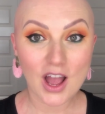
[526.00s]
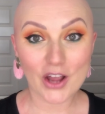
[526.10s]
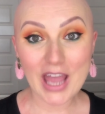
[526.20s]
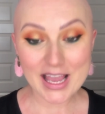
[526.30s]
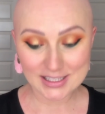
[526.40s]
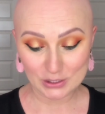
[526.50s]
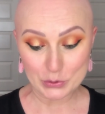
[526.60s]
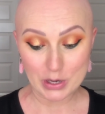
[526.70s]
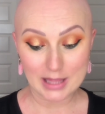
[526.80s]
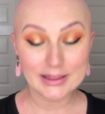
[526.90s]
Okay,
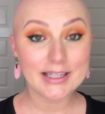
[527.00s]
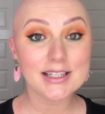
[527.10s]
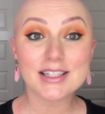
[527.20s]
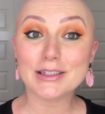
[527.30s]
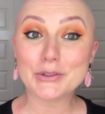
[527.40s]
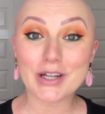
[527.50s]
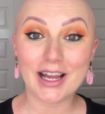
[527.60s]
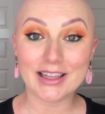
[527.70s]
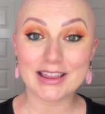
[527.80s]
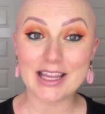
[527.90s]
so let us look
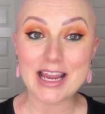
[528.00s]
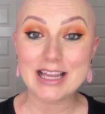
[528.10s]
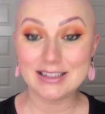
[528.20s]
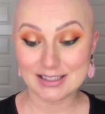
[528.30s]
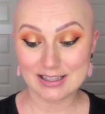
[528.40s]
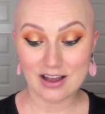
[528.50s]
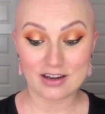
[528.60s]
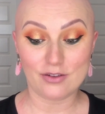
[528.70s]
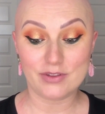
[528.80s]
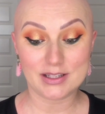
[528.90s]
at the
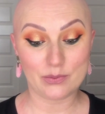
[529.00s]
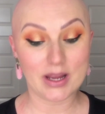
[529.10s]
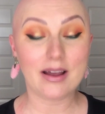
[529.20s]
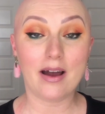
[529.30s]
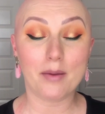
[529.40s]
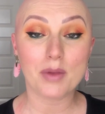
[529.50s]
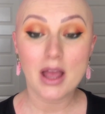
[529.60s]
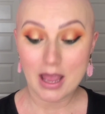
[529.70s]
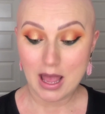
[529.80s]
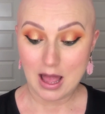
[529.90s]
inside of this wig cap.
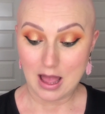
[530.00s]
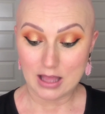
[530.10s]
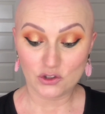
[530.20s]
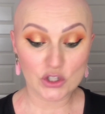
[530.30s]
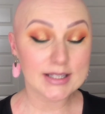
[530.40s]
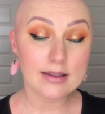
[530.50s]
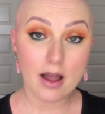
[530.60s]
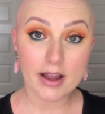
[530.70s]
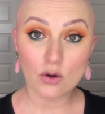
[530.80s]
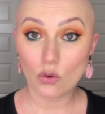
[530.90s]
Just
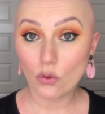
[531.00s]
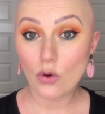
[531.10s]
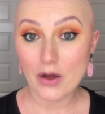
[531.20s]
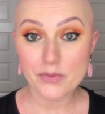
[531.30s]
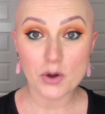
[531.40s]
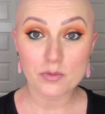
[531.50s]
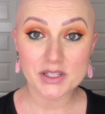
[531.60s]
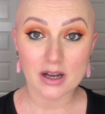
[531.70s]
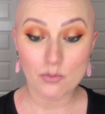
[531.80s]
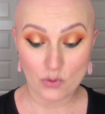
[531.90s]
like all other Belle
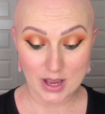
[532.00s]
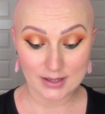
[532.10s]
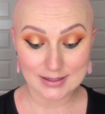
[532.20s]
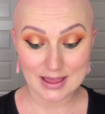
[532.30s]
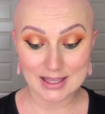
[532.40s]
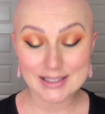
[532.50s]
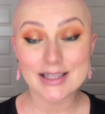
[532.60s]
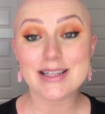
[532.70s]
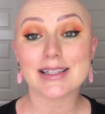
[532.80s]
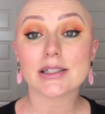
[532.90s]
Madame wigs, this
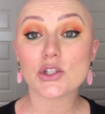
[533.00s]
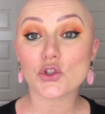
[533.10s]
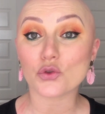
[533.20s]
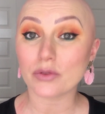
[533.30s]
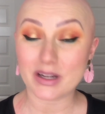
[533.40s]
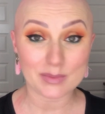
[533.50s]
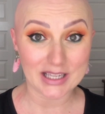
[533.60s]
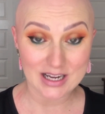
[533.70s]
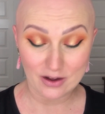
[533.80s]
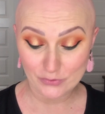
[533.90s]
is
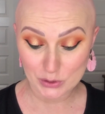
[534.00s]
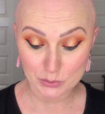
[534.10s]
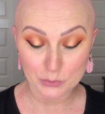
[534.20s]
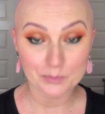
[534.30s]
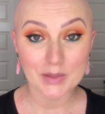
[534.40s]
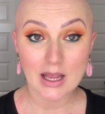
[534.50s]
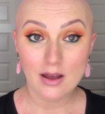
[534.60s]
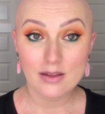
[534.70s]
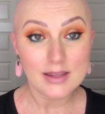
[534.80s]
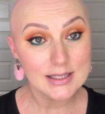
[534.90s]
extremely comfortable.
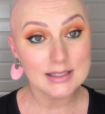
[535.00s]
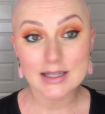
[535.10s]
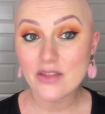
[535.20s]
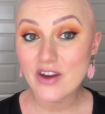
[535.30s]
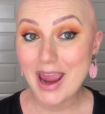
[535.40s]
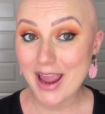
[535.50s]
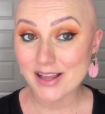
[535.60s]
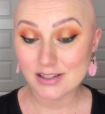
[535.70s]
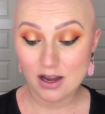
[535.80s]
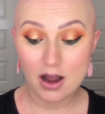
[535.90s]
This is another
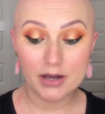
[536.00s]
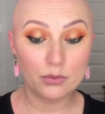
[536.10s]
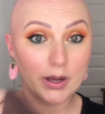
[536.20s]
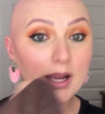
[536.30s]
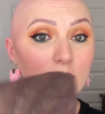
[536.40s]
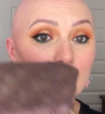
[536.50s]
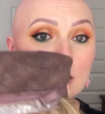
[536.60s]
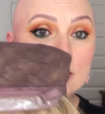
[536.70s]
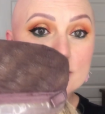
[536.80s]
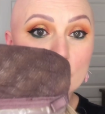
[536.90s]
hand-tied wig,
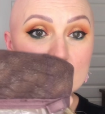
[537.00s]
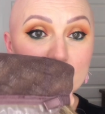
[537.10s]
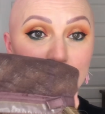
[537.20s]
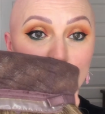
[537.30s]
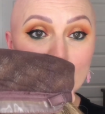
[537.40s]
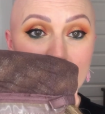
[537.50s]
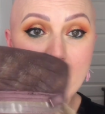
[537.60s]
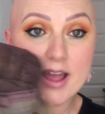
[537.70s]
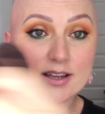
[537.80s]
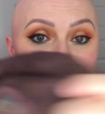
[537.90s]
so it's fully
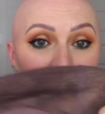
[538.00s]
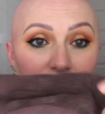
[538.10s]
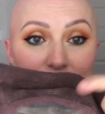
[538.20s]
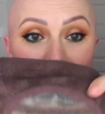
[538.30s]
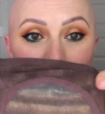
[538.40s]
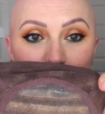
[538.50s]
hand-tied.